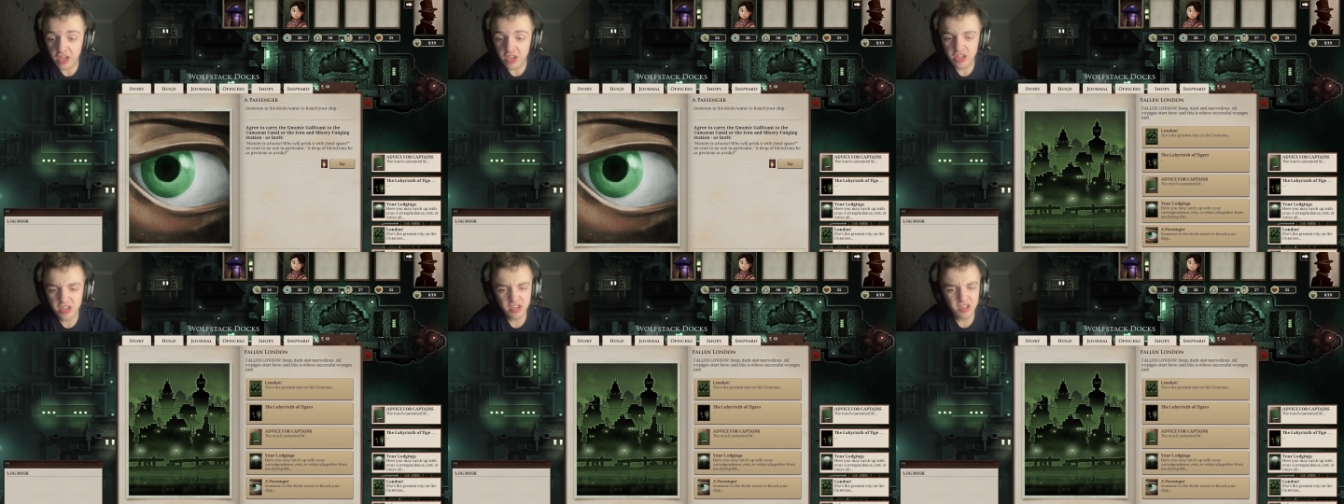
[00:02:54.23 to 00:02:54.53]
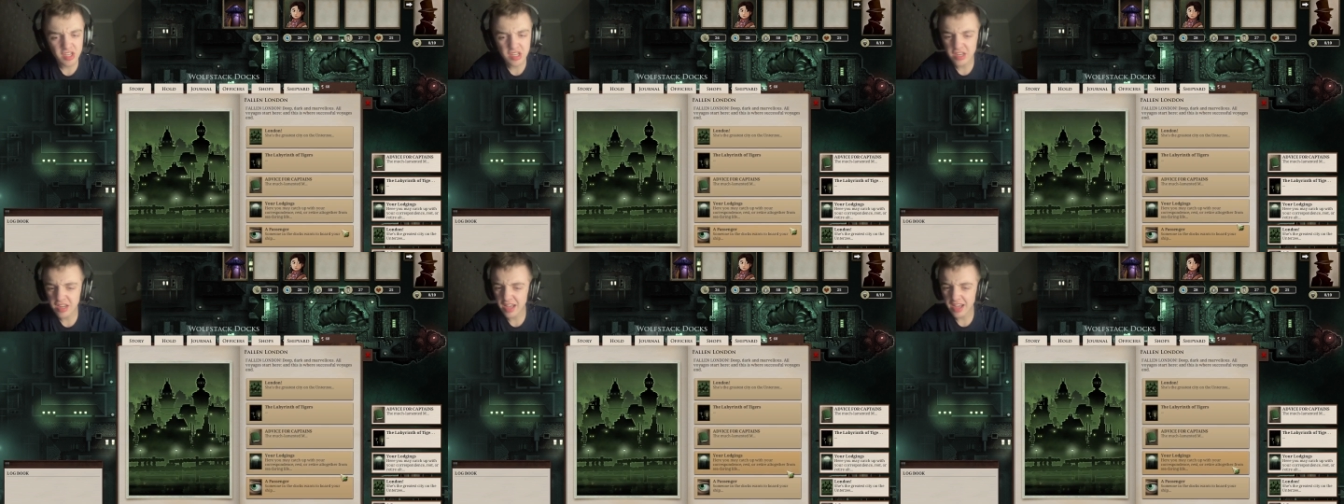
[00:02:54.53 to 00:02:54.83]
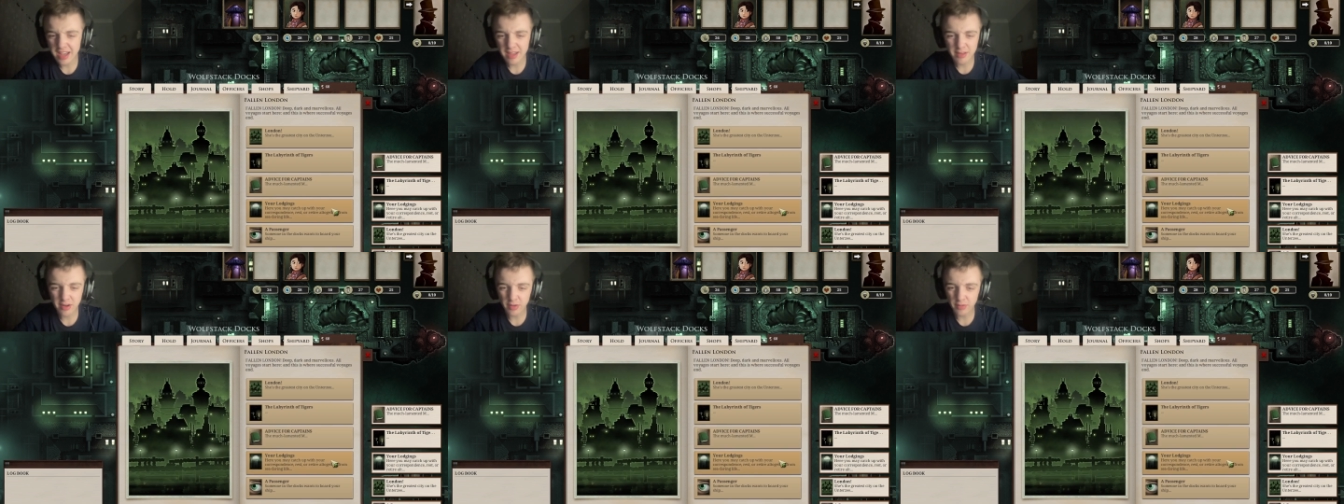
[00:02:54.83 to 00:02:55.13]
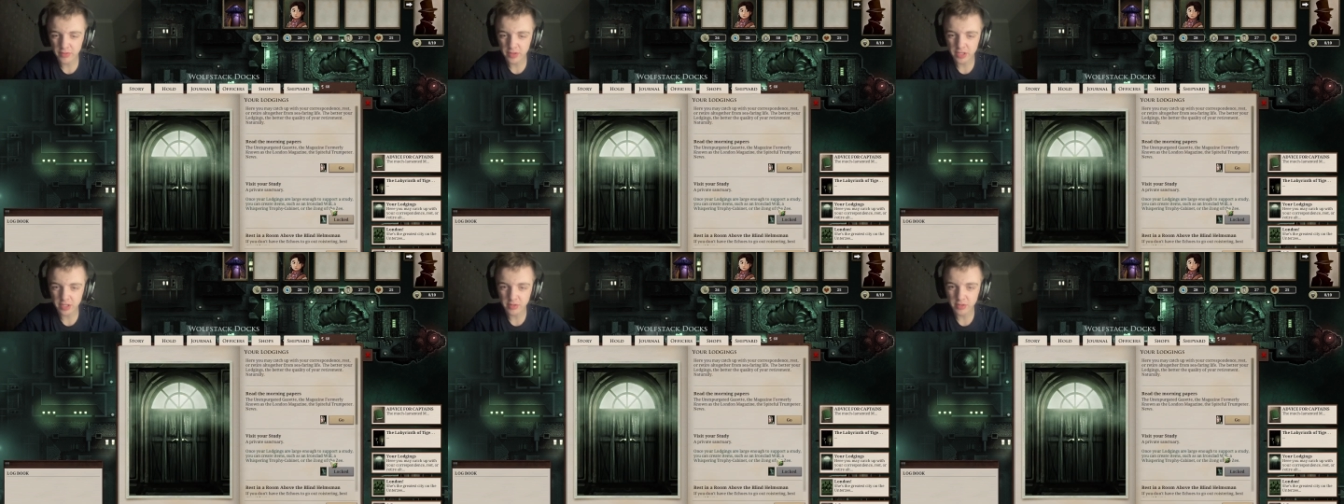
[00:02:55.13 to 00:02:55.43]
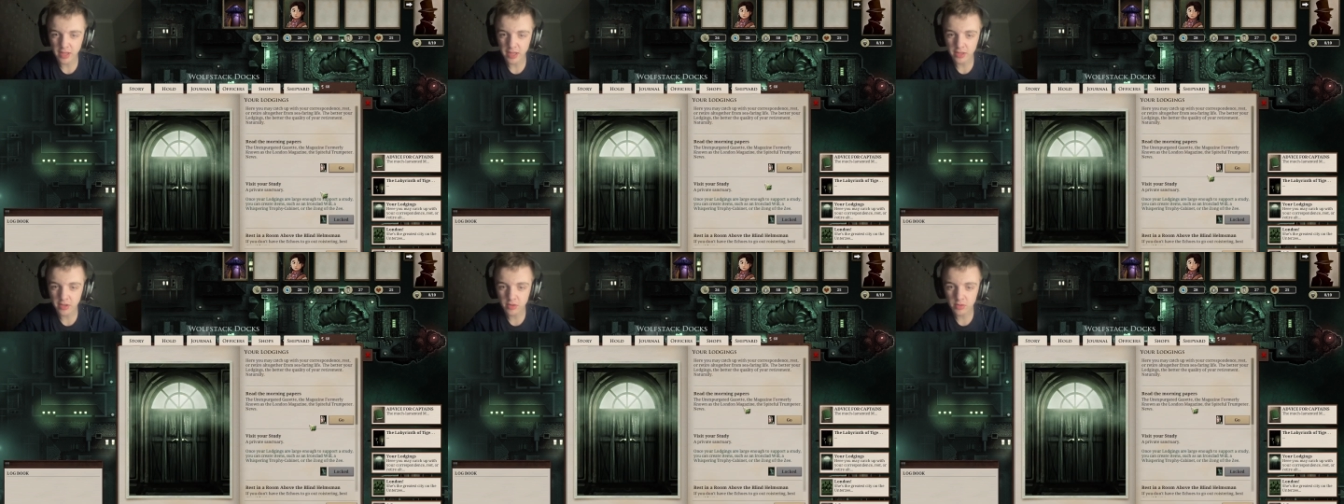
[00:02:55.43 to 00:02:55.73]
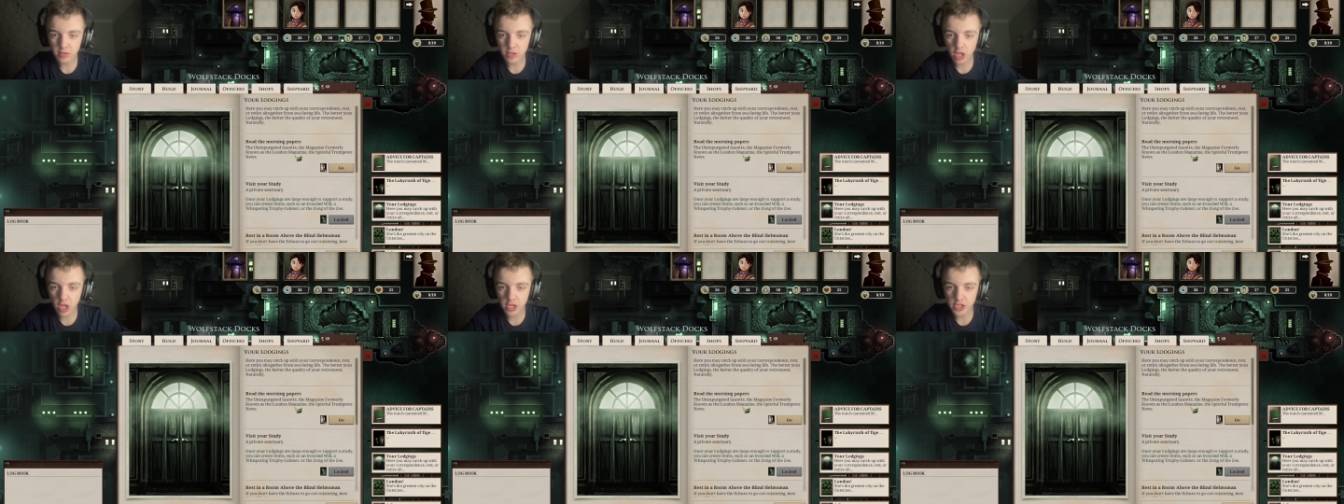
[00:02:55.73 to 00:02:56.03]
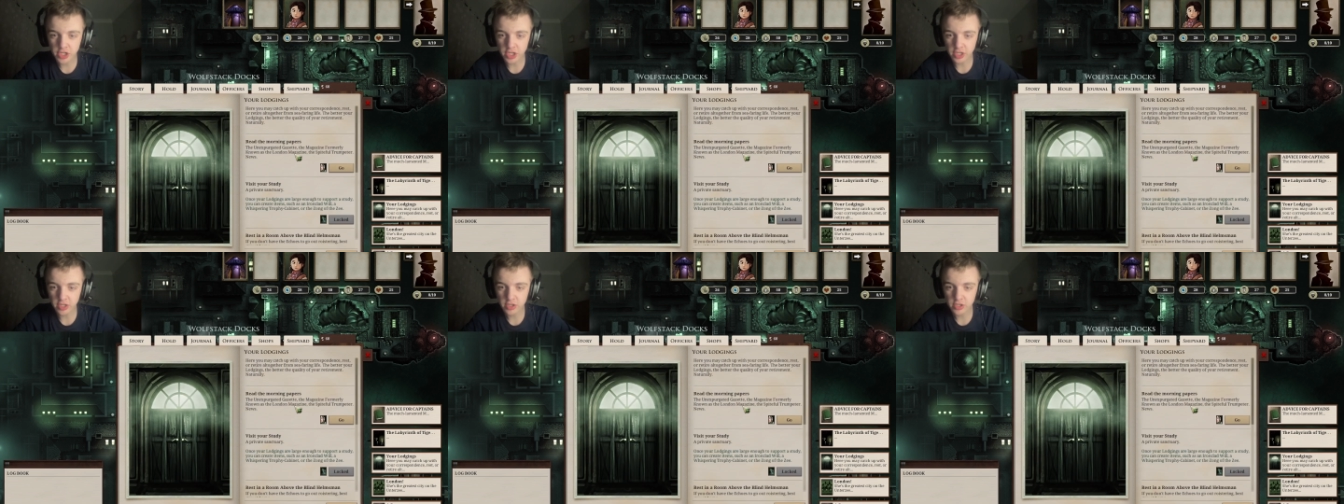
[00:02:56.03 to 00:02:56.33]
Nah, I don't feel like doing that. Your
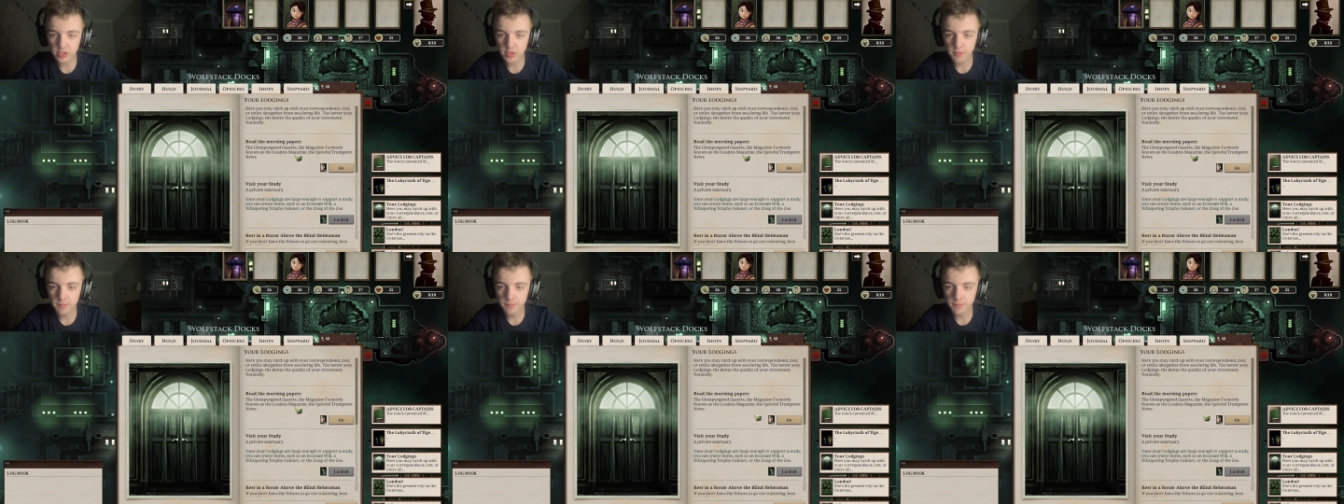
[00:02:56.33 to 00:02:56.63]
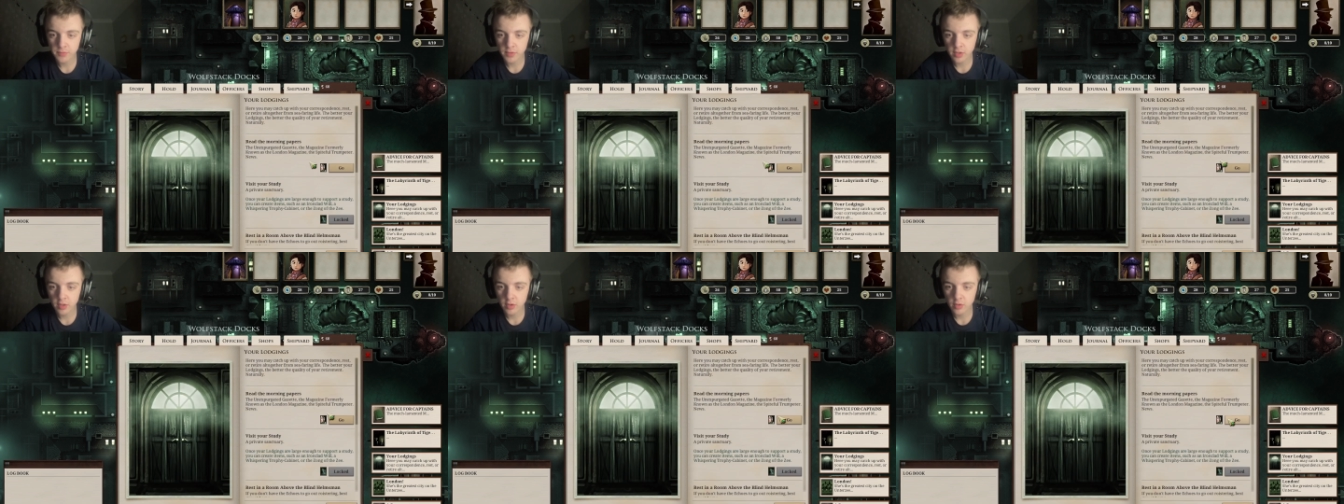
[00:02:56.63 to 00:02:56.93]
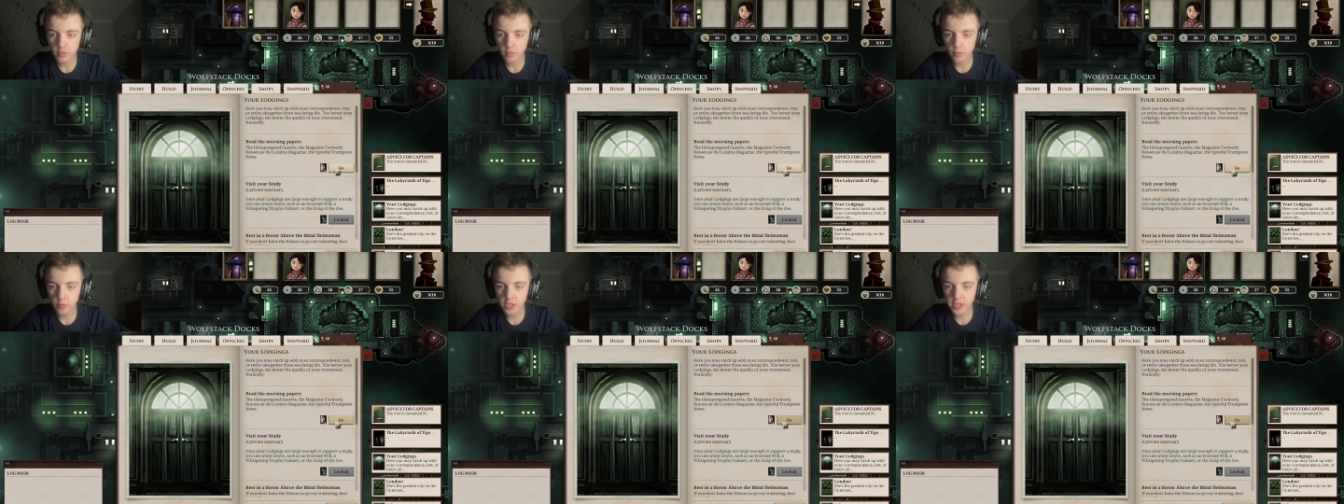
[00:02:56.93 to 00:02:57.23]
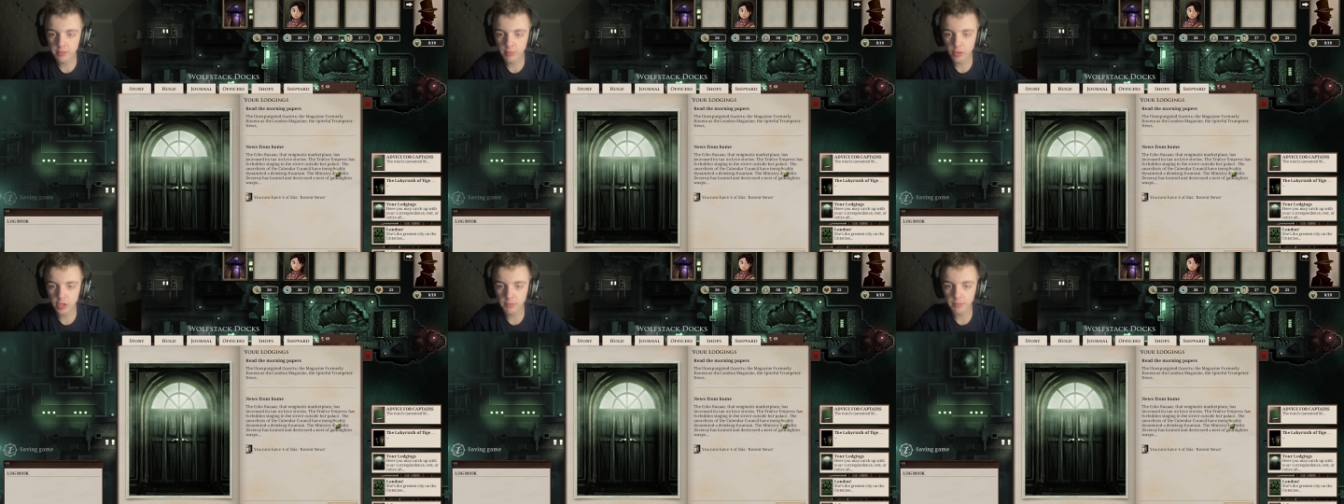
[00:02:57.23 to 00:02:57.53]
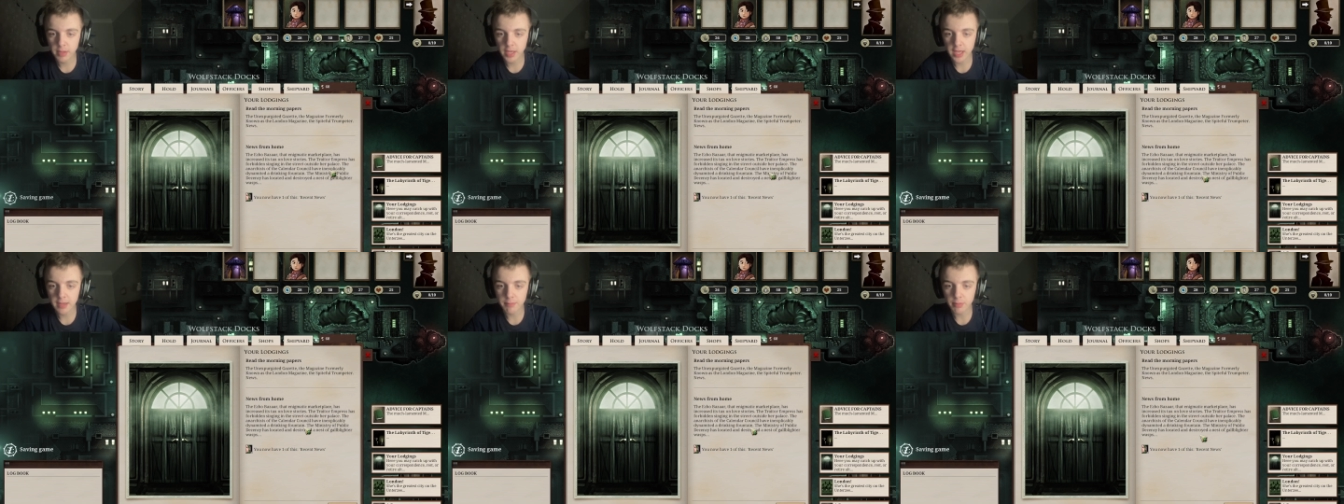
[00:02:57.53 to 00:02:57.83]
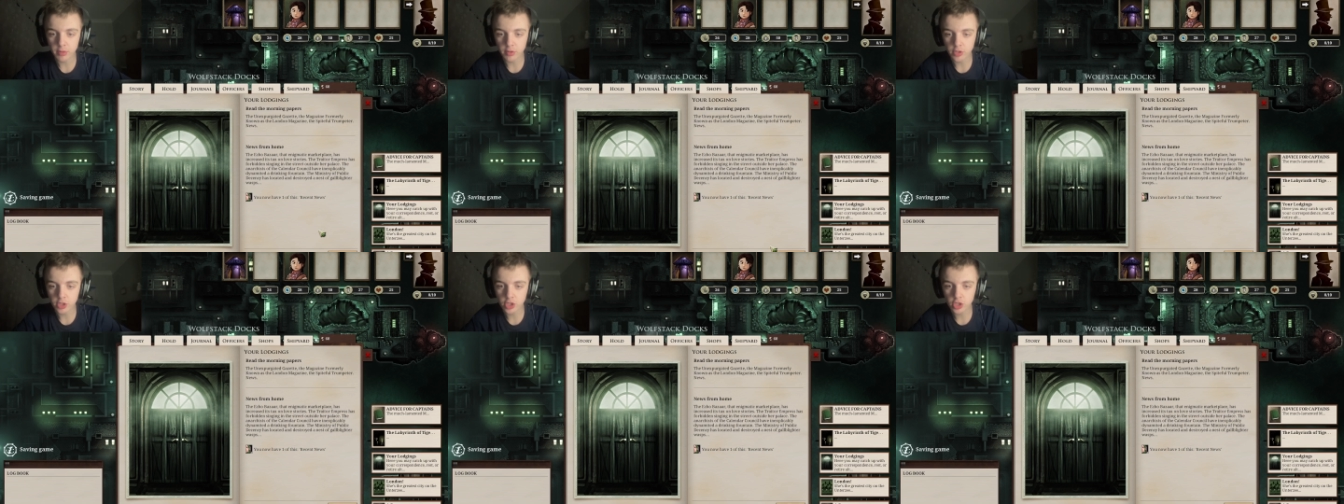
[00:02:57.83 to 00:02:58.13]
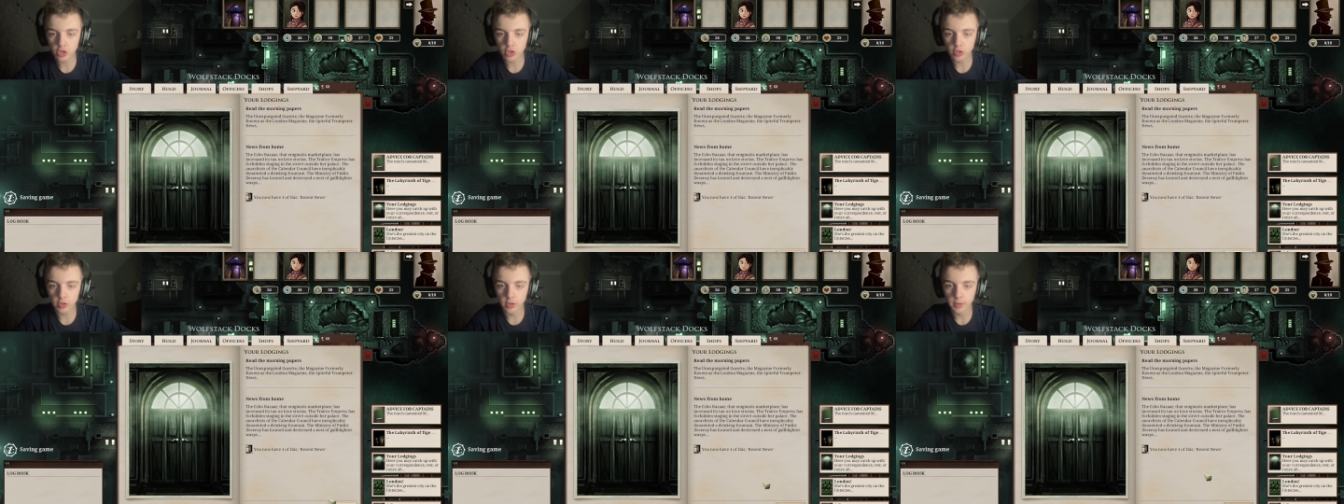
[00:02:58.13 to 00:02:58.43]
lodgings. Read the morning paper,
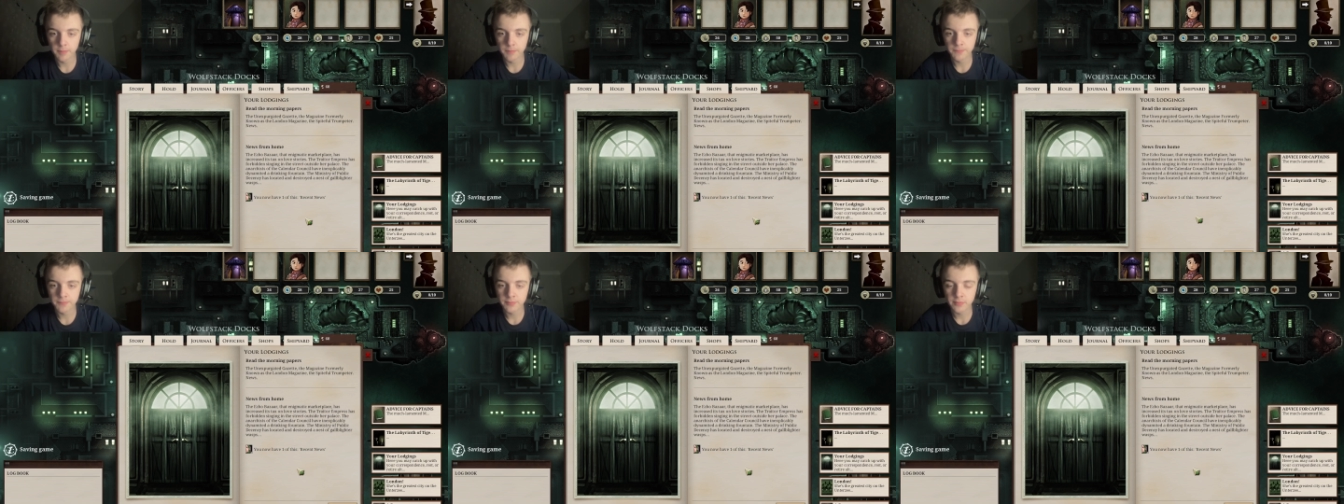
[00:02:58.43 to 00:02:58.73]
sure.